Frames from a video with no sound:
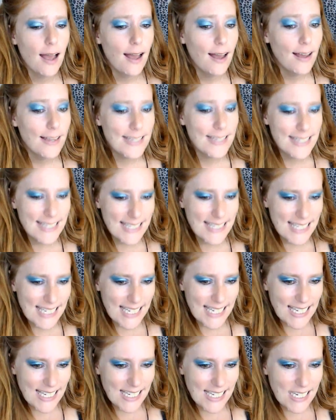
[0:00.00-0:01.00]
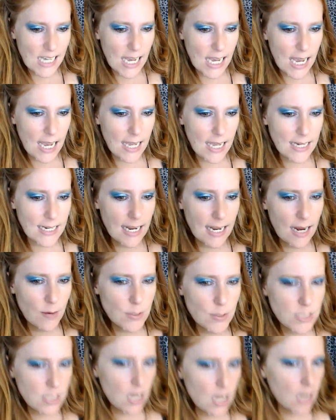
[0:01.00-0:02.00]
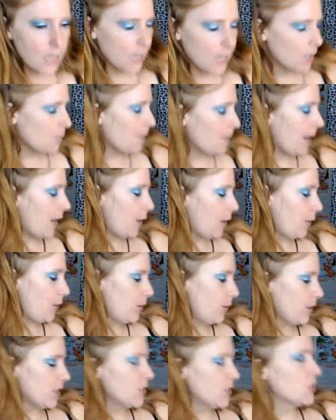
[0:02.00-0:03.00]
See, and I was talking about, because